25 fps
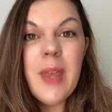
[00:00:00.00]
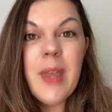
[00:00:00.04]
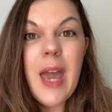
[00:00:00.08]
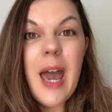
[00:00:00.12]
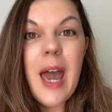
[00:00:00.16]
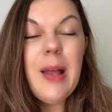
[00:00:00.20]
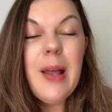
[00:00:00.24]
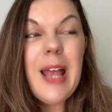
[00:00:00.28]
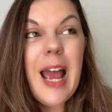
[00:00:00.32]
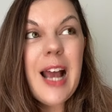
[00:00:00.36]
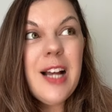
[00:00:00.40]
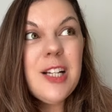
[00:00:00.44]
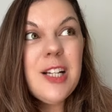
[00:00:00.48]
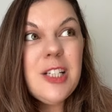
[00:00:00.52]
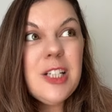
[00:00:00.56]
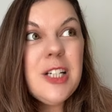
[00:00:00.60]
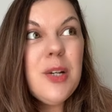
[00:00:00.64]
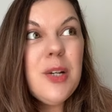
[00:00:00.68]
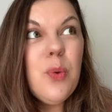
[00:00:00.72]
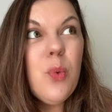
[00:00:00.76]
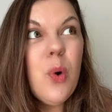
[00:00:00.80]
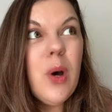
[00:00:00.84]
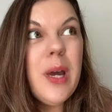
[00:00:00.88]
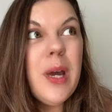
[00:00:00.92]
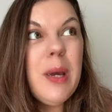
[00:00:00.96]
and actually,
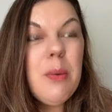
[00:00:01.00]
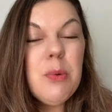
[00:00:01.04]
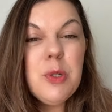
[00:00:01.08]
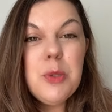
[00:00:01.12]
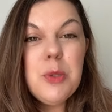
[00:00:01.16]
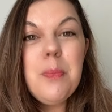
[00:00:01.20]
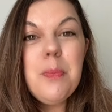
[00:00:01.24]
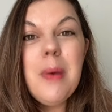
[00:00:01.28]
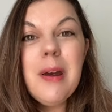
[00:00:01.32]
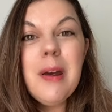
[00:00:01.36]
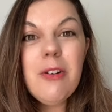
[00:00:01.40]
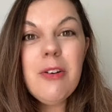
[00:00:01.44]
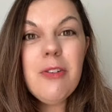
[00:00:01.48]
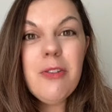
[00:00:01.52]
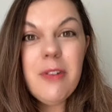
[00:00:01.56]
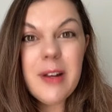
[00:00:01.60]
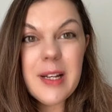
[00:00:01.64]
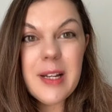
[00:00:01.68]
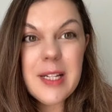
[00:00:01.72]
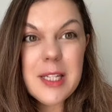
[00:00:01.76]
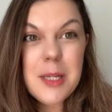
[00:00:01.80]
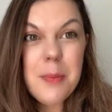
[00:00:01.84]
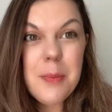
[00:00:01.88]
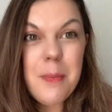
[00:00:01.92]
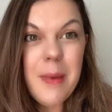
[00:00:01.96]
what he was
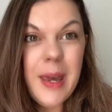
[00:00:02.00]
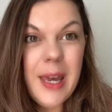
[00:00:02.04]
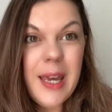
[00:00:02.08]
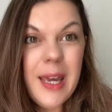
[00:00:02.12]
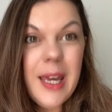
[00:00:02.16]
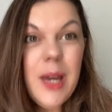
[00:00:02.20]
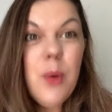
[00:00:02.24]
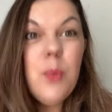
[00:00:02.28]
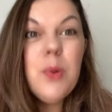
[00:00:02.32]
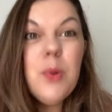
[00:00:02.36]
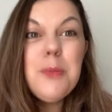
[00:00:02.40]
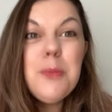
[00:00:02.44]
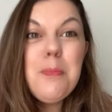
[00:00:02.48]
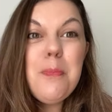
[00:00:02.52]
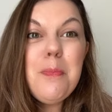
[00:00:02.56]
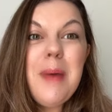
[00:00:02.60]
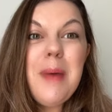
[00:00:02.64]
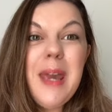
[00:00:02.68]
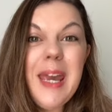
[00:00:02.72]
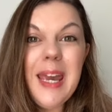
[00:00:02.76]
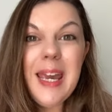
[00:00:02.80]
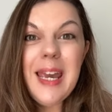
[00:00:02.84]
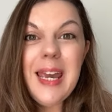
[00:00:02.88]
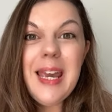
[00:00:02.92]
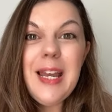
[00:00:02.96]
mirroring to me was
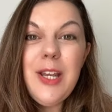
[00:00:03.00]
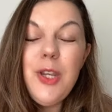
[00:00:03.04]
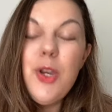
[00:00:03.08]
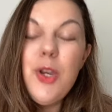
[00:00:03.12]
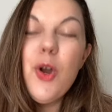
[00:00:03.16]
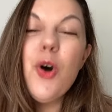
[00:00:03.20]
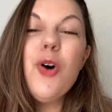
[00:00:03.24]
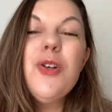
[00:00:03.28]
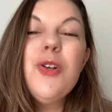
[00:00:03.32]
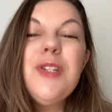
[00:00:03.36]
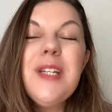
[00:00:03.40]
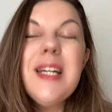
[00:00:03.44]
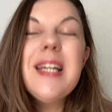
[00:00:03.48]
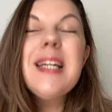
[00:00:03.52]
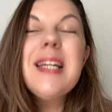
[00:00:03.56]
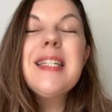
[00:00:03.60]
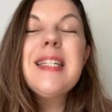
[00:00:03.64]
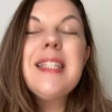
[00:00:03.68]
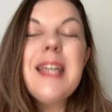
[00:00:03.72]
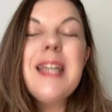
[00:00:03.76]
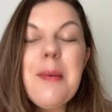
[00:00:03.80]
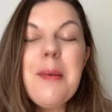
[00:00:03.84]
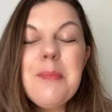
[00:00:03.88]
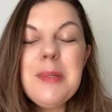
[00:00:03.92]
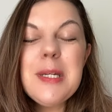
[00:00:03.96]
me not
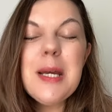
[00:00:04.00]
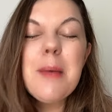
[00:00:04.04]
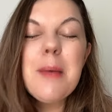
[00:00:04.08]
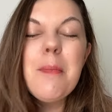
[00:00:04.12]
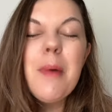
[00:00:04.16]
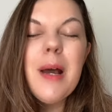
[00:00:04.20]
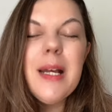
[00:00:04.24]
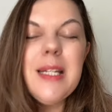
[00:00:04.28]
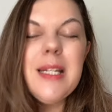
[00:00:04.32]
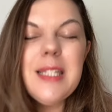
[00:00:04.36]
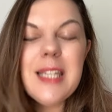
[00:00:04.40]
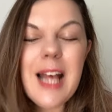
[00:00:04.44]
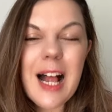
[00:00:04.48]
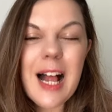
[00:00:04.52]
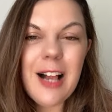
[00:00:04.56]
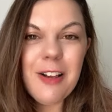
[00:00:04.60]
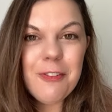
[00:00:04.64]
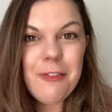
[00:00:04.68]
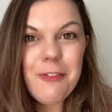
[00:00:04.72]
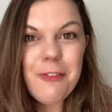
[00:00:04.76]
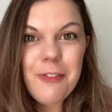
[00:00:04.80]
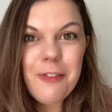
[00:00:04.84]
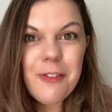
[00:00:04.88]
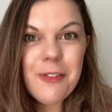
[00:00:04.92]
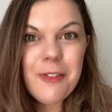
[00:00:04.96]
accepting
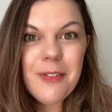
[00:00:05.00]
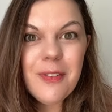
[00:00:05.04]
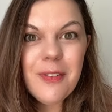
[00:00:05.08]
myself.